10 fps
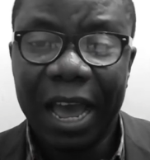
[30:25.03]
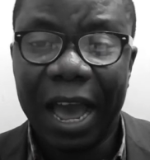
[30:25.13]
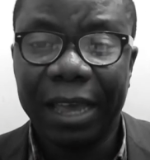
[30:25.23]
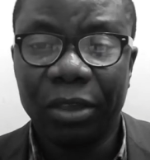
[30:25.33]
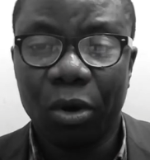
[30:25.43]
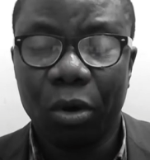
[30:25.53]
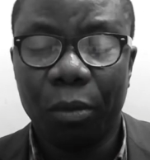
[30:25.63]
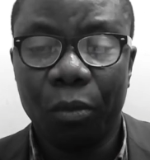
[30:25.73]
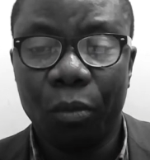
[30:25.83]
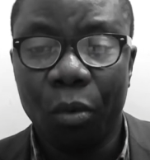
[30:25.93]
and
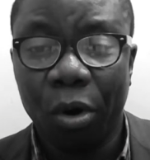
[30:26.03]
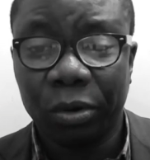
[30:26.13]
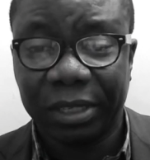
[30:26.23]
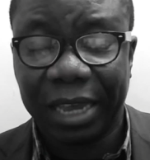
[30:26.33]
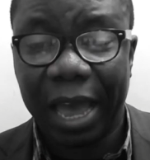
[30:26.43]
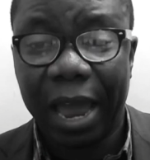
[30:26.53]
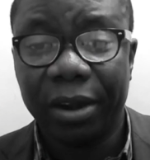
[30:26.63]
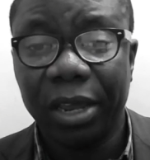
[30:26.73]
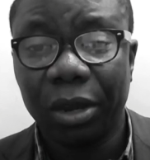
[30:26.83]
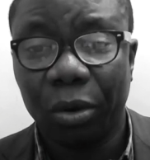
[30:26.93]
your words
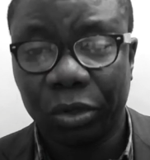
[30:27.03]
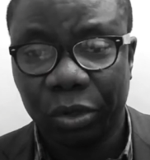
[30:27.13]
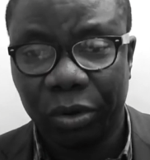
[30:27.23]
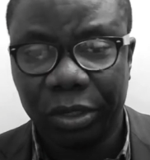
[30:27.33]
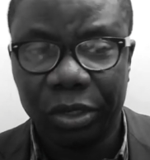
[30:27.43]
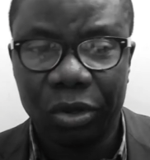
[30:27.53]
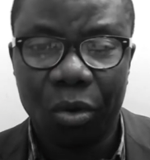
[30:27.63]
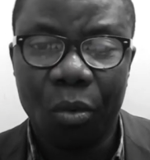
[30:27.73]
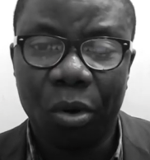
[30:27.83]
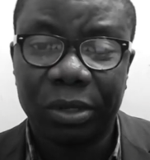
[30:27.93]
carrying authority,
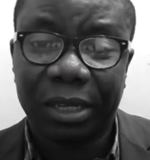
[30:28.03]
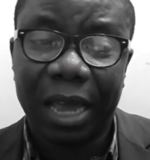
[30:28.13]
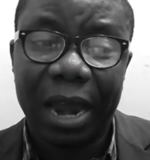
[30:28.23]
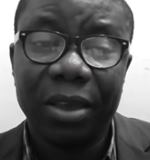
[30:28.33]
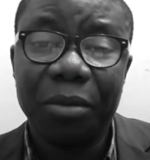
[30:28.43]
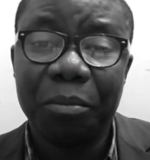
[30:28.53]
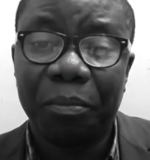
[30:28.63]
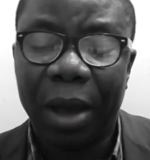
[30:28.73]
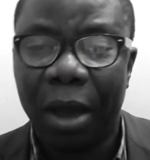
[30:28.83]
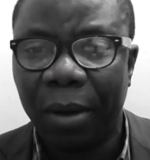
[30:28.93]
your words carrying
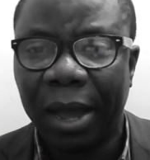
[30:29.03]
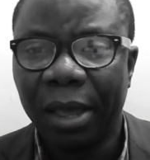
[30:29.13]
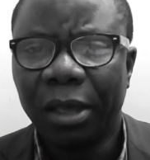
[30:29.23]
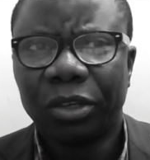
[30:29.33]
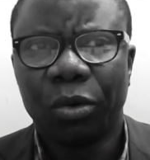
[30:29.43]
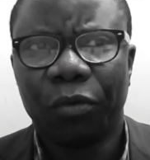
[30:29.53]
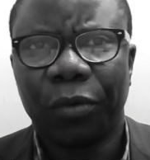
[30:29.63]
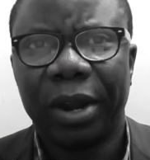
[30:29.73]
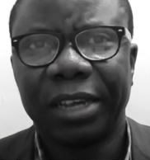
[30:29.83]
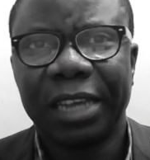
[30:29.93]
power. So,
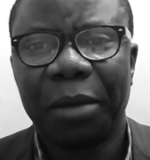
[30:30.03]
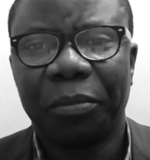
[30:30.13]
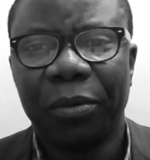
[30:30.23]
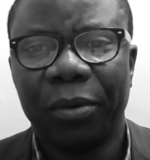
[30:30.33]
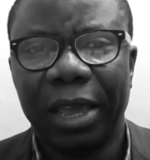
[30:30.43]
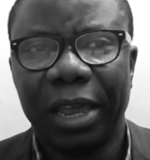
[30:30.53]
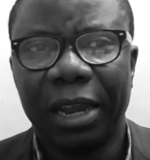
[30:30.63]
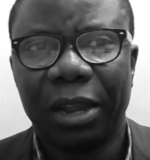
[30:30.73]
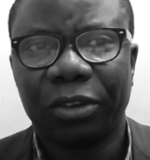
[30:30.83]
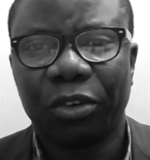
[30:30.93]
for example, a
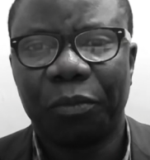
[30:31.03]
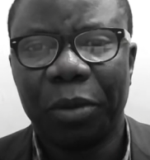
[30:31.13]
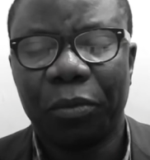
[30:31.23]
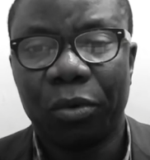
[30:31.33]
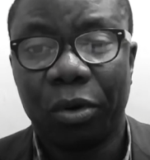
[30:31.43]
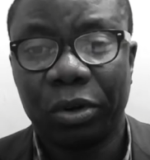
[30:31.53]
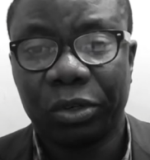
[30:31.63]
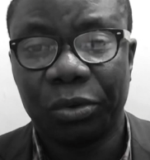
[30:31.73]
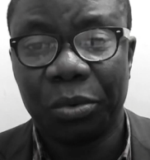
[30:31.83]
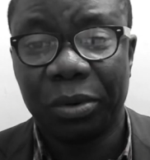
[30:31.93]
lot of people
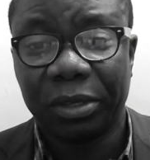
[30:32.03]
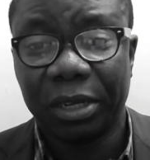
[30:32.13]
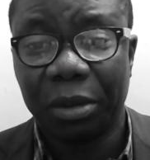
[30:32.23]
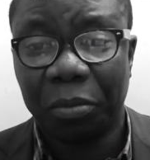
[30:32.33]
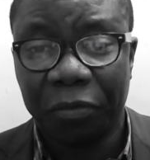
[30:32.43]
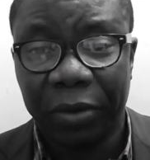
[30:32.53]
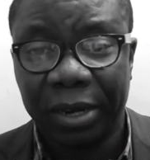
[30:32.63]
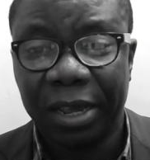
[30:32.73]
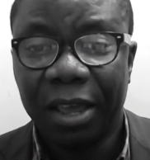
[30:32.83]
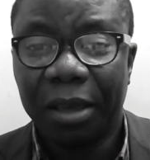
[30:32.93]
rush to go and see the
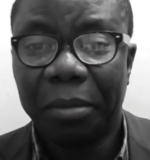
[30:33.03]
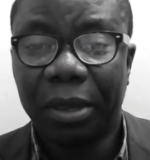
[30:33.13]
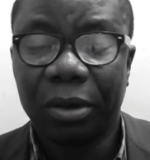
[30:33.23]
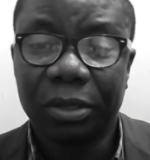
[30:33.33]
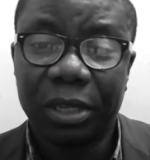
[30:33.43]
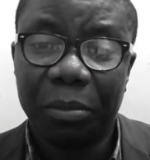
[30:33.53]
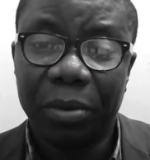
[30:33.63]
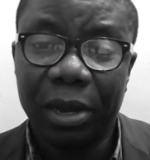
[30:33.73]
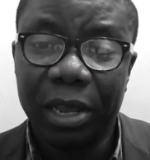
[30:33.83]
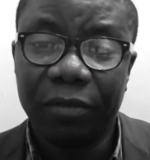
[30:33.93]
prophet because they
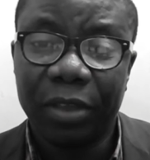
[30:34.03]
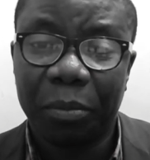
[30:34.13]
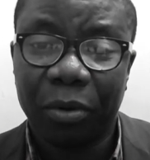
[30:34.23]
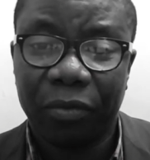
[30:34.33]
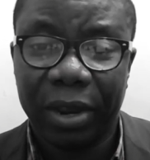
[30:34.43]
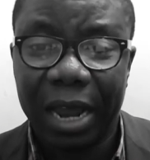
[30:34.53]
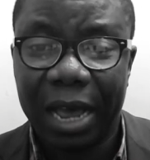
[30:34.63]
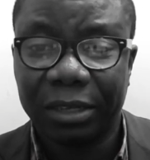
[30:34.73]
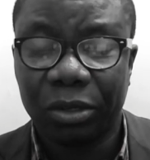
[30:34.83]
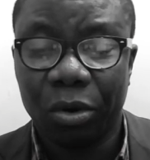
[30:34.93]
believe the prophet
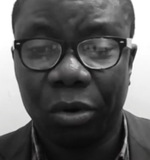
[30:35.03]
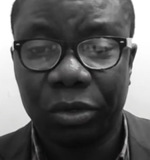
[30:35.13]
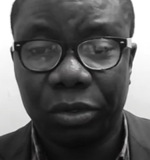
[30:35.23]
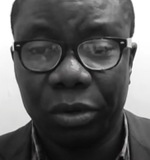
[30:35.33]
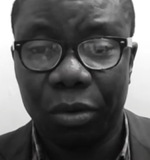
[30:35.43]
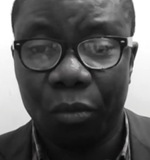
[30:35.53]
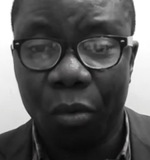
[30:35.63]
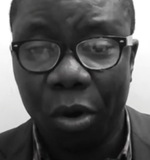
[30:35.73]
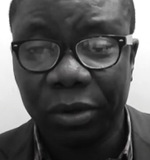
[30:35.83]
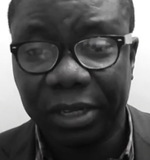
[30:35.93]
has got a
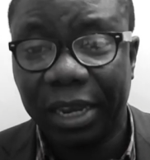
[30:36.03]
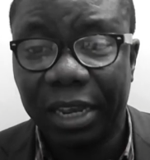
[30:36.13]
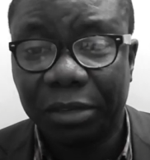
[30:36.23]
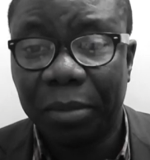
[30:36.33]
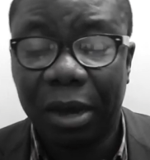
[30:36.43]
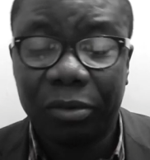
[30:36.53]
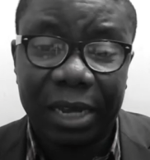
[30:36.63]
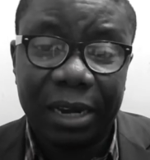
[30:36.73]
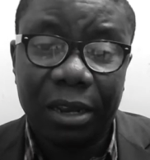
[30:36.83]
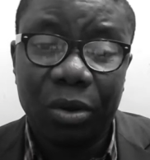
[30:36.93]
word in his mouth
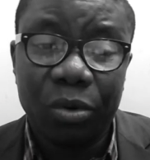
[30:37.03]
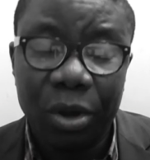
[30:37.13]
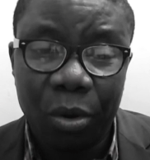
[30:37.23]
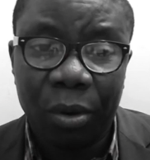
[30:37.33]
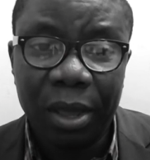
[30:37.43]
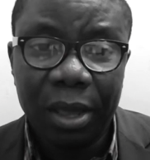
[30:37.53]
that they don't know.